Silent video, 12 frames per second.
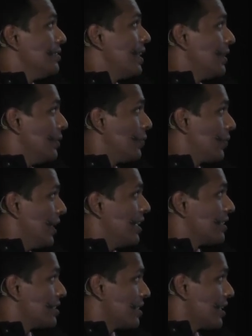Then you
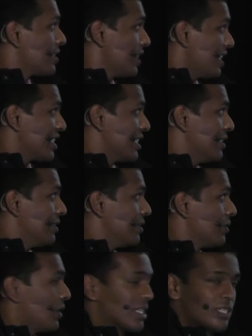create a session
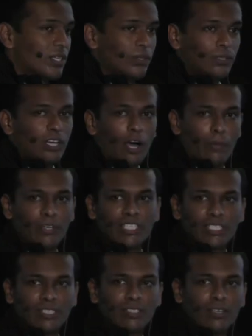to execute the
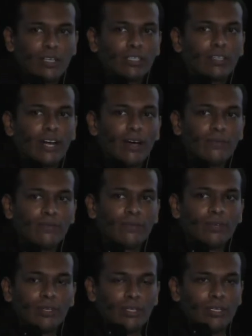operations on the graph.
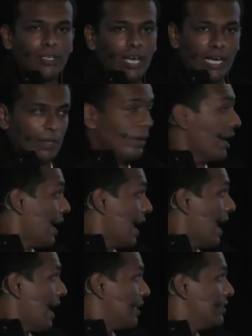
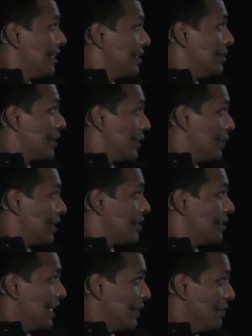And then you
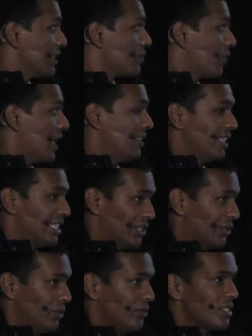convert the image file
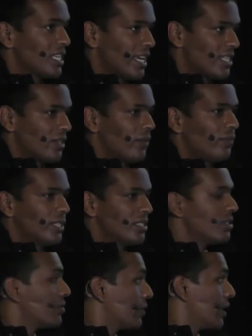that you're using as a
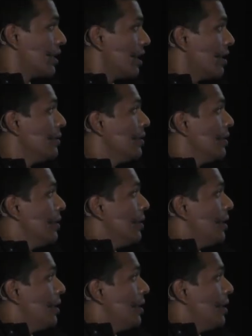reference to run on